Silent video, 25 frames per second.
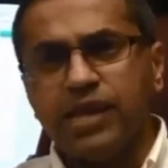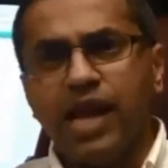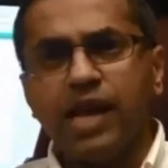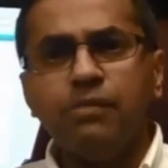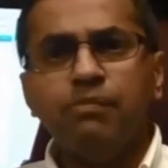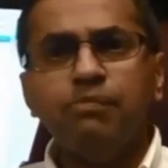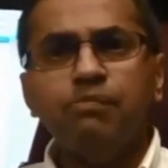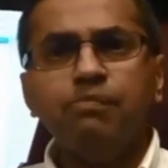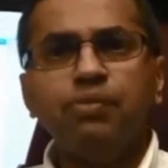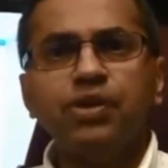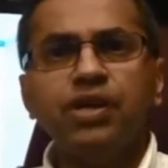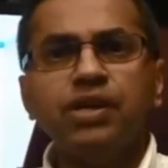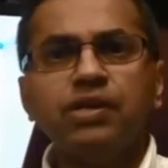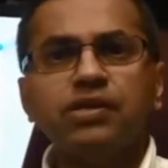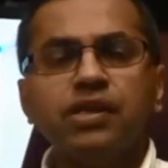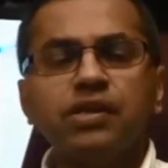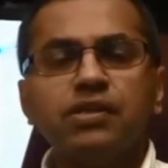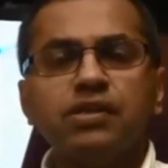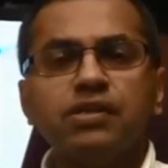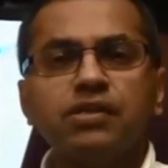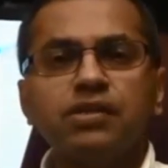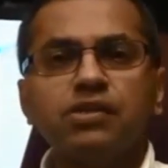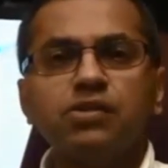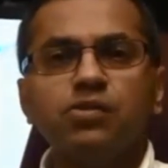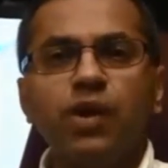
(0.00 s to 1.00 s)
That brings
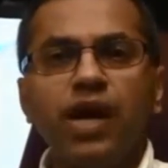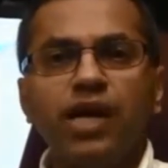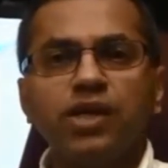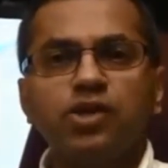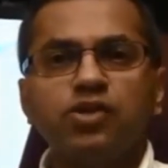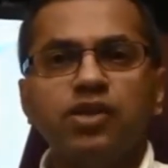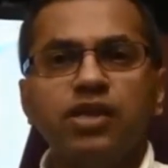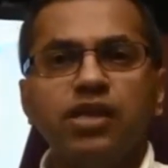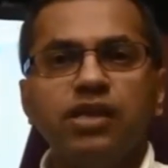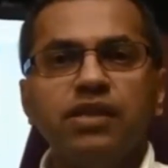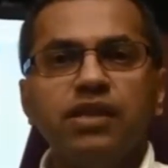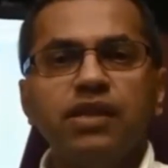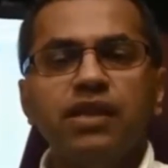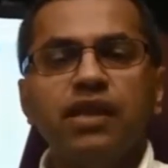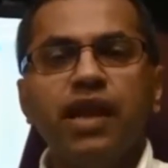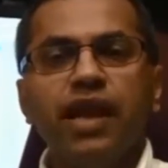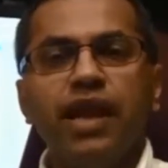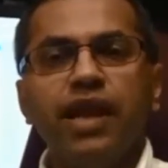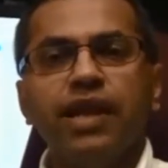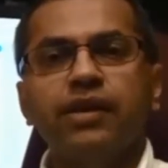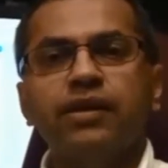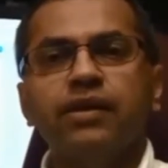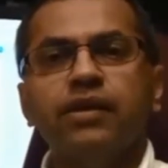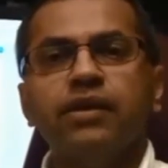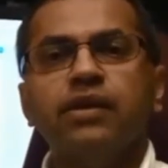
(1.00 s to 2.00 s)
us to actually the
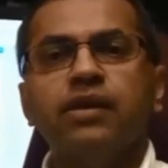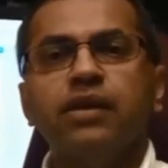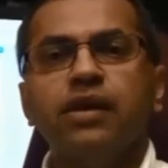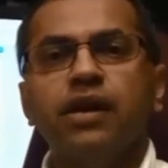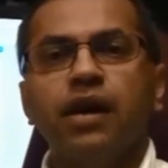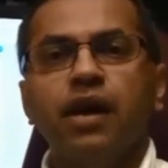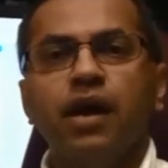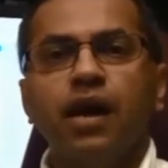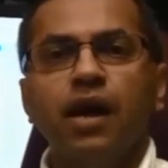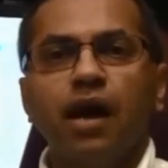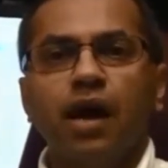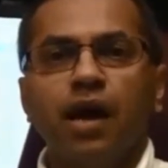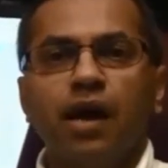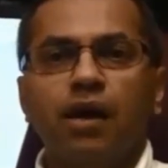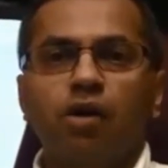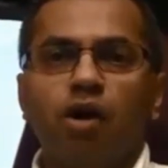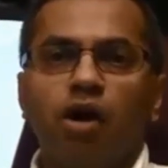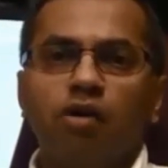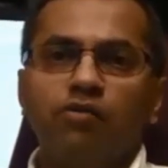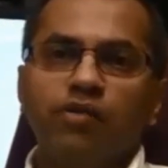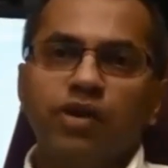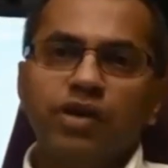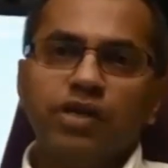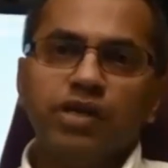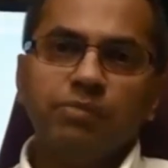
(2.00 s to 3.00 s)
end
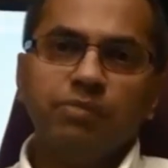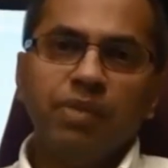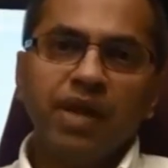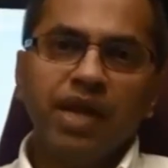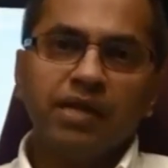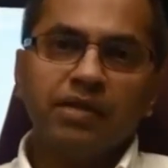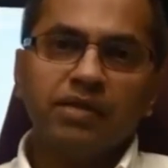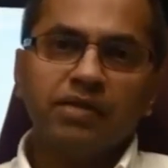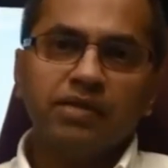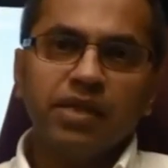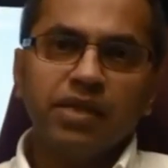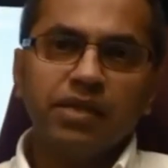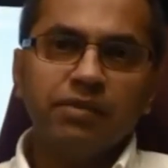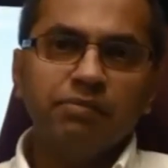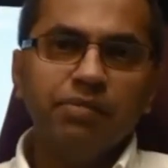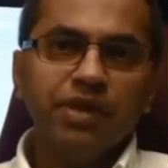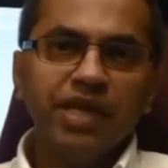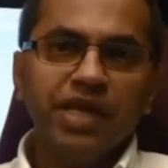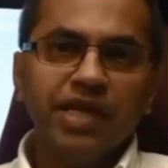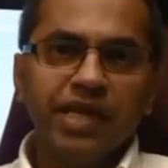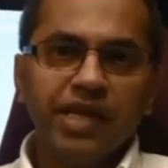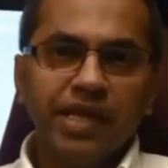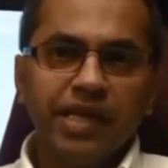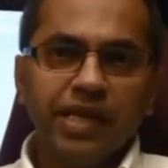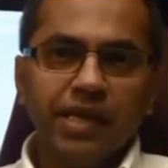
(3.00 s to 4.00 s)
of our debates in
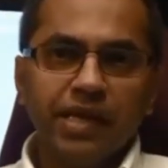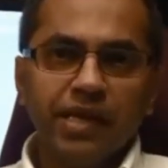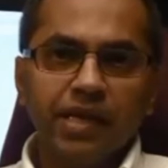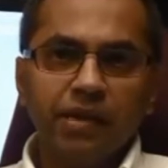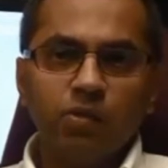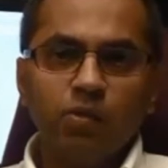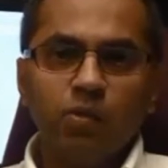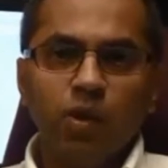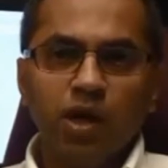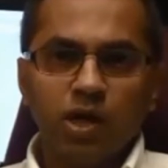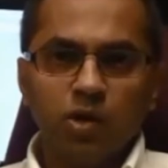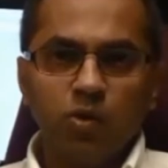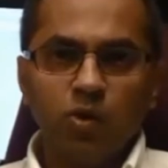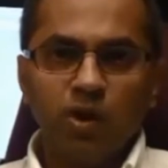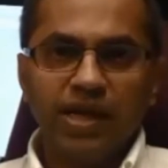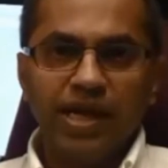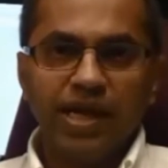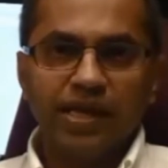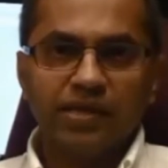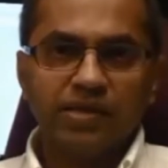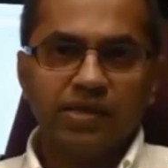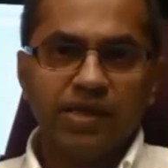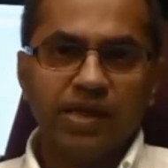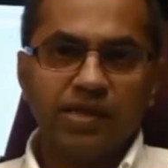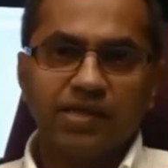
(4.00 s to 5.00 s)

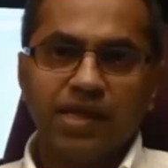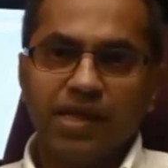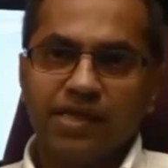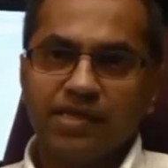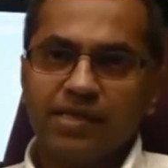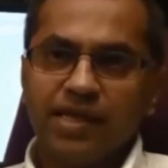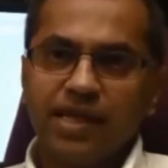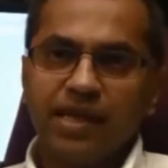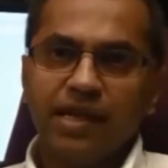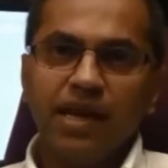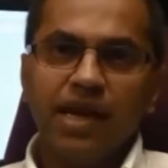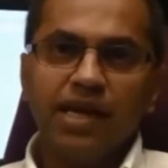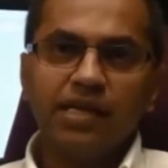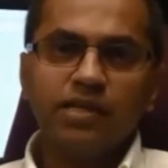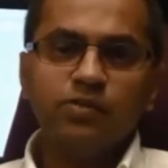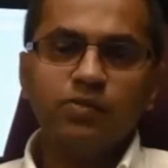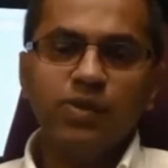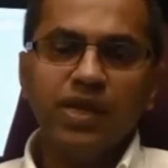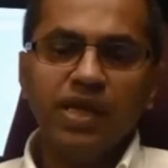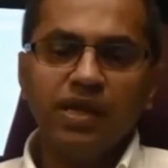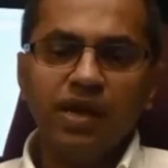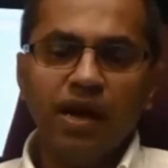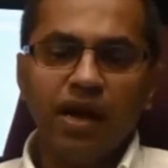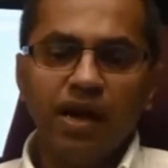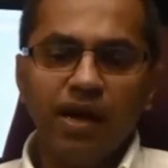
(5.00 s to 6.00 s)
BE101x. And as I said last
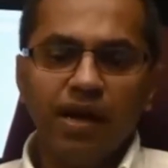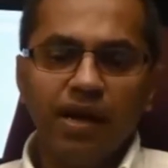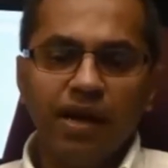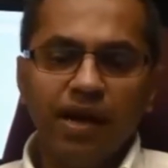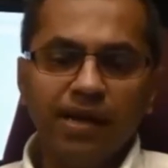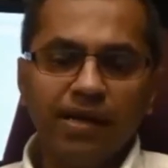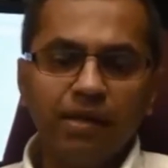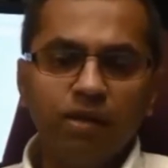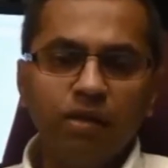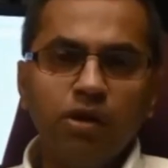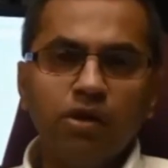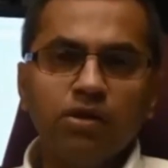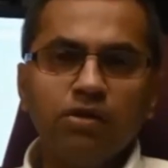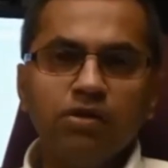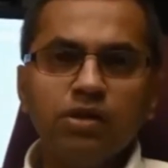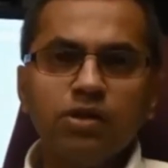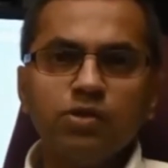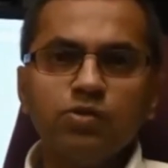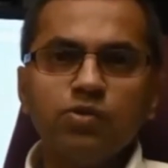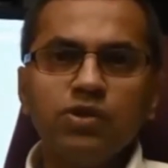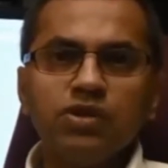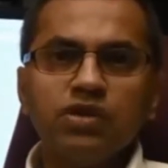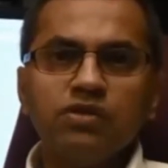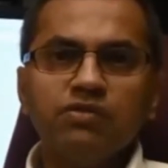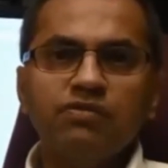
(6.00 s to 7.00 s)
week, I thought
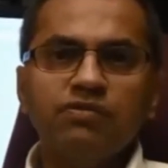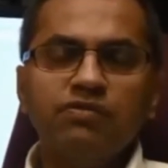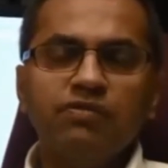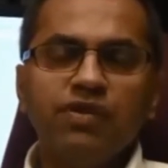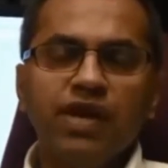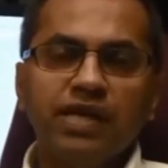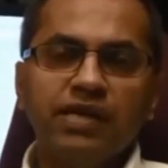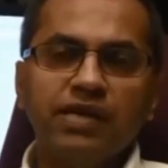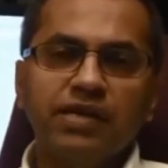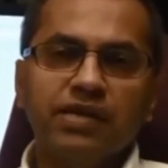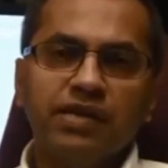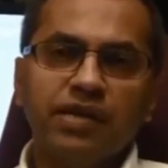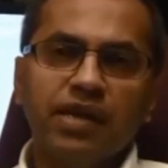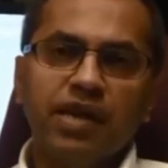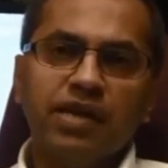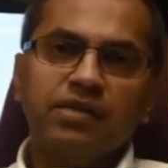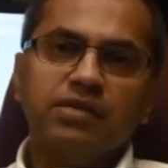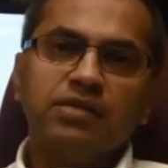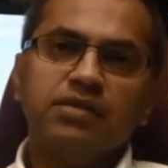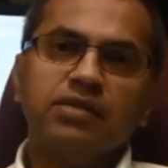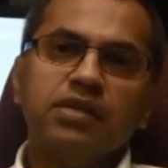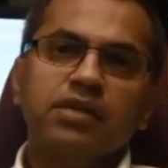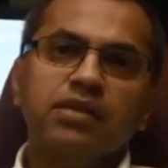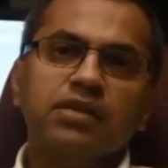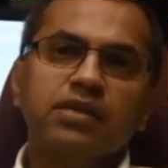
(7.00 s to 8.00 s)
this was a
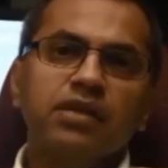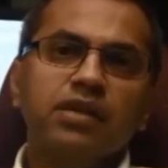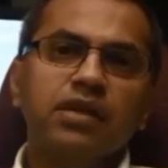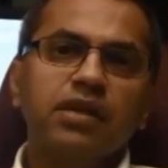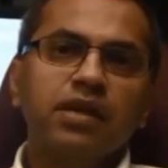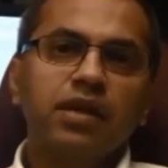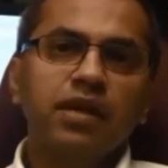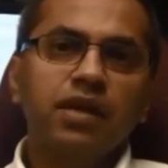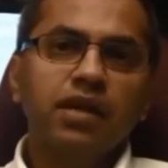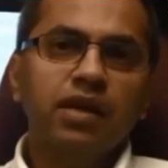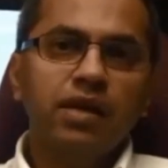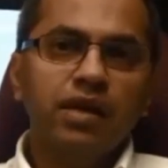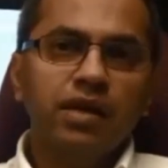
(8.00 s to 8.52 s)
fantastic